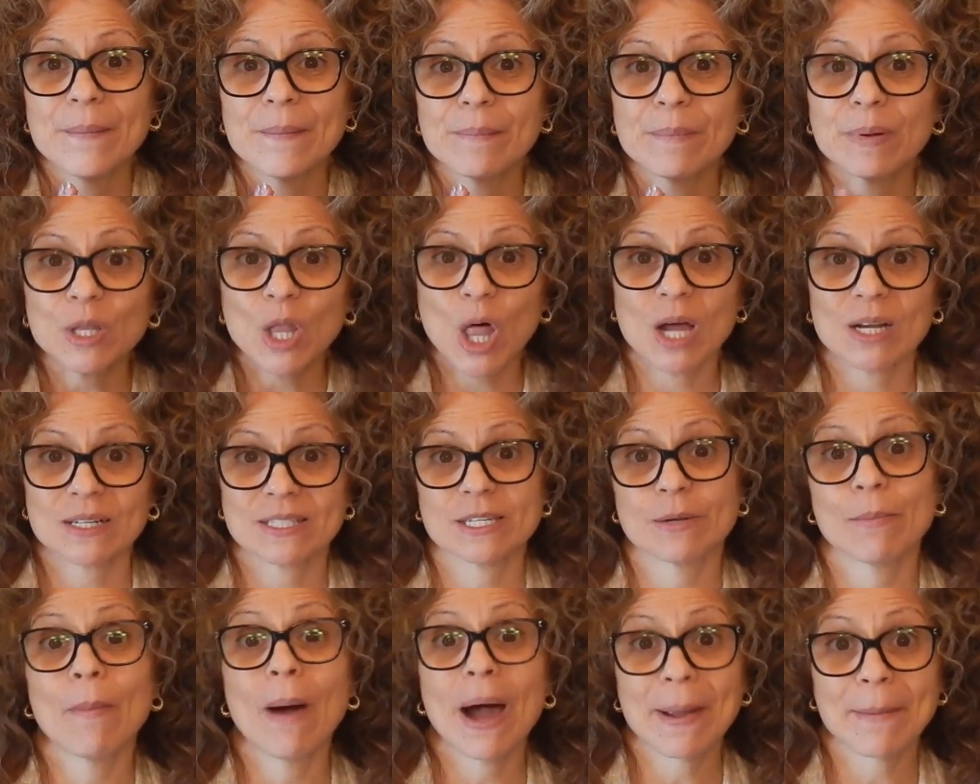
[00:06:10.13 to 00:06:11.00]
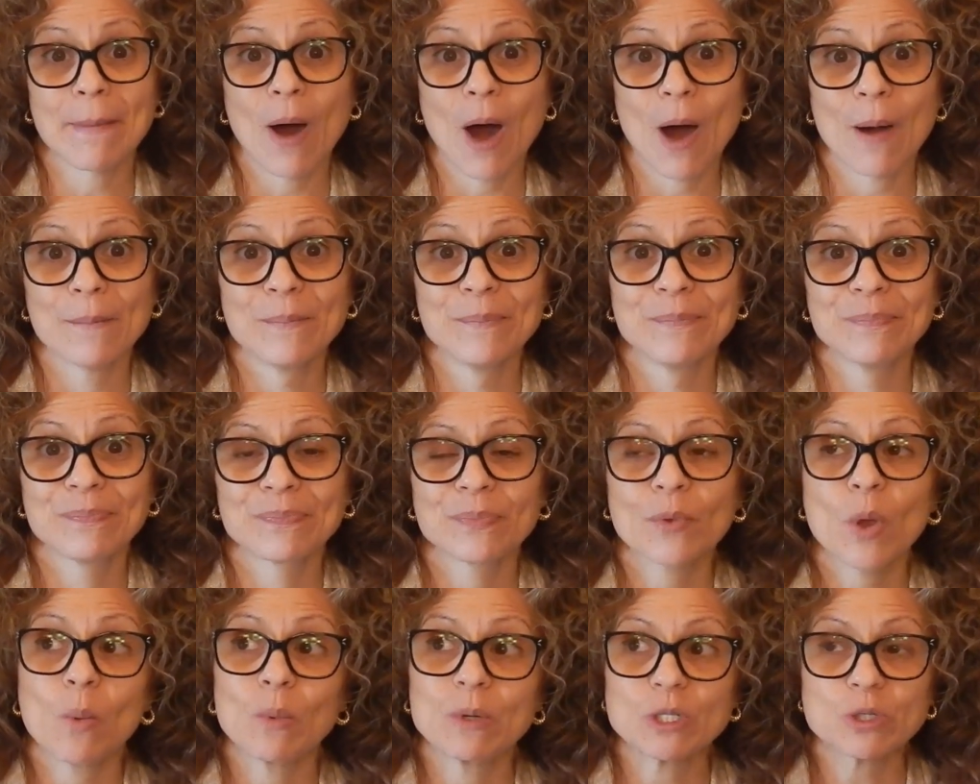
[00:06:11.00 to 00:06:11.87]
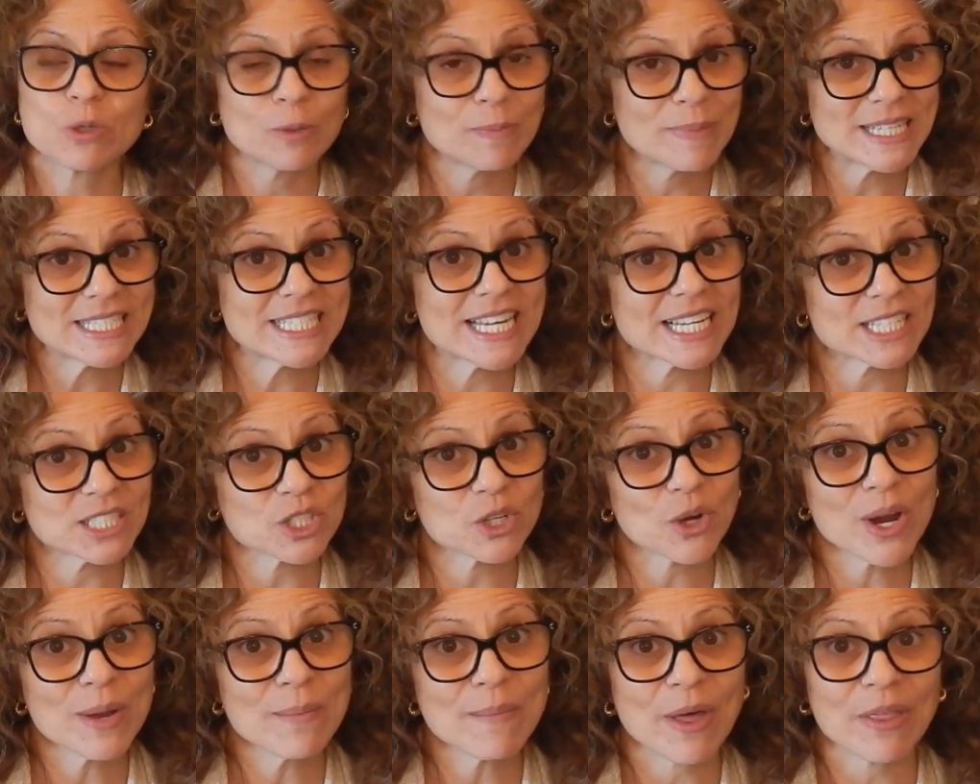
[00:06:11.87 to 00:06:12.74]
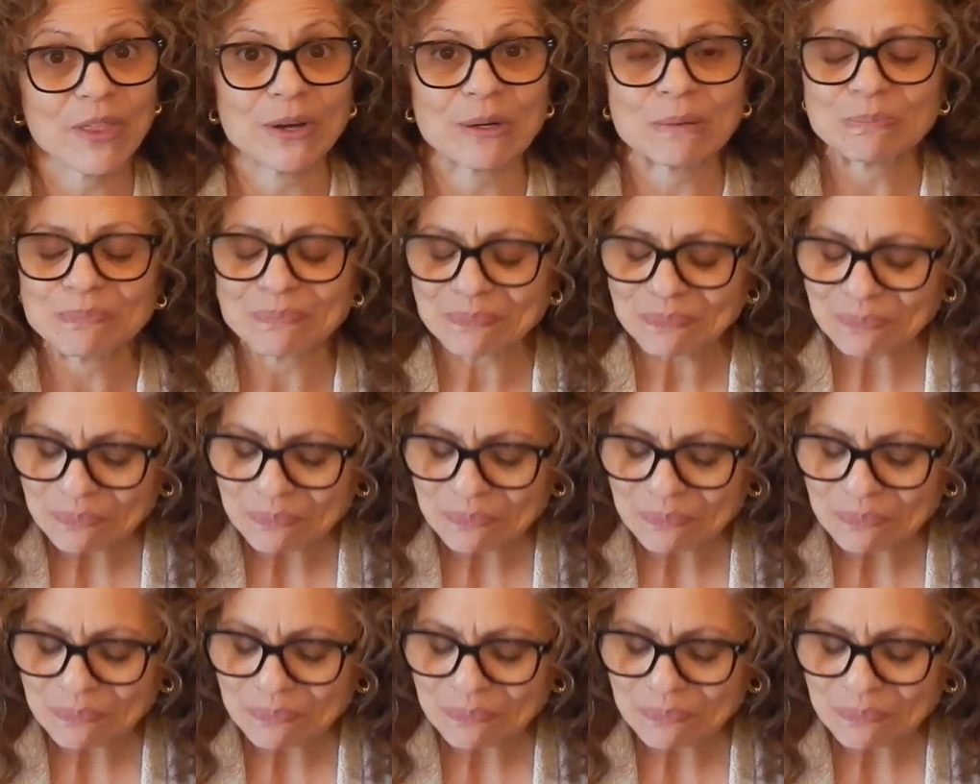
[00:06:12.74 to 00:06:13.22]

belonged to my mom, which would be Dan's grandmother.